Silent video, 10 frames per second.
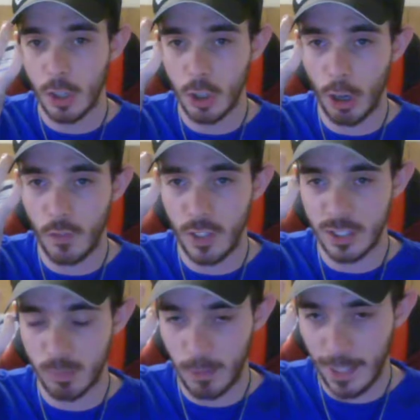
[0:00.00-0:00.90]
got
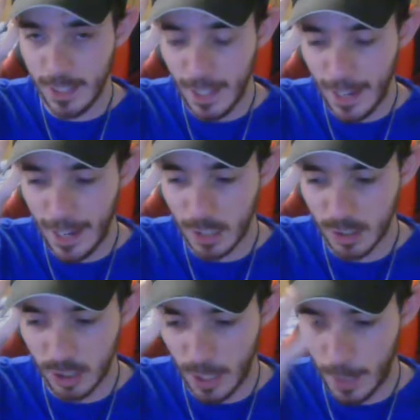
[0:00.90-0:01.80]
this ring,
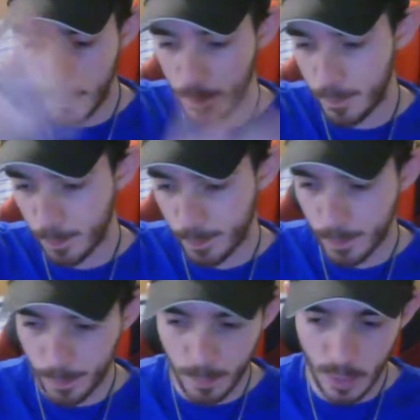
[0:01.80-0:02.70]
and
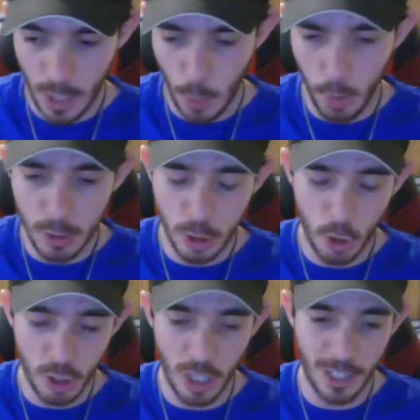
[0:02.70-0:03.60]
I want to
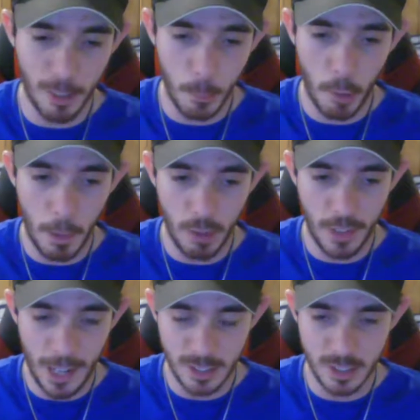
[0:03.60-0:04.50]
talk a little more about
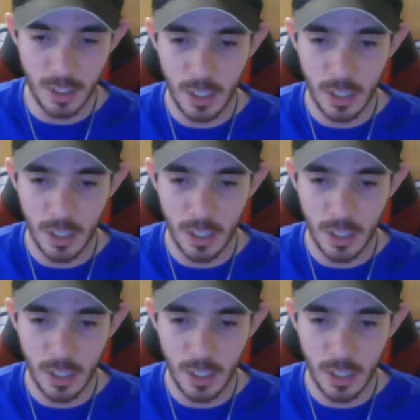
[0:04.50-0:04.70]
that.